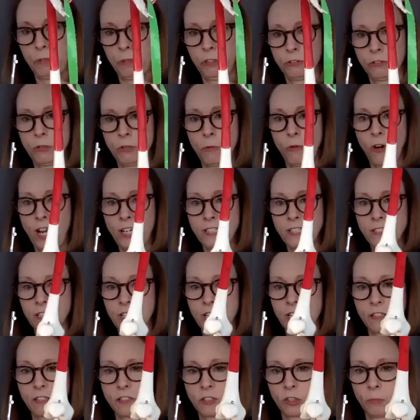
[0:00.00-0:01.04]

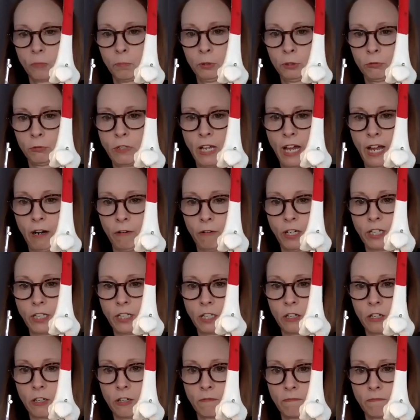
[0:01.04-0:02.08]
tuberosity, this little blue dot right
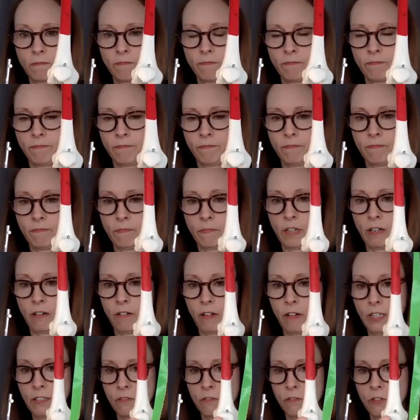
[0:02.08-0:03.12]
here, all
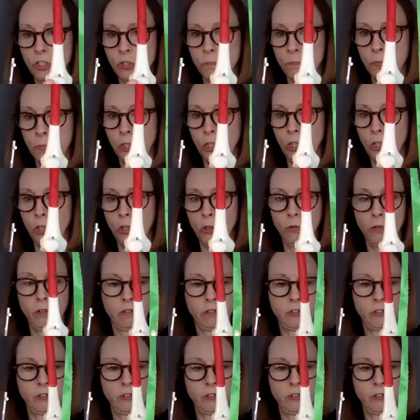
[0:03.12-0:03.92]
right, just below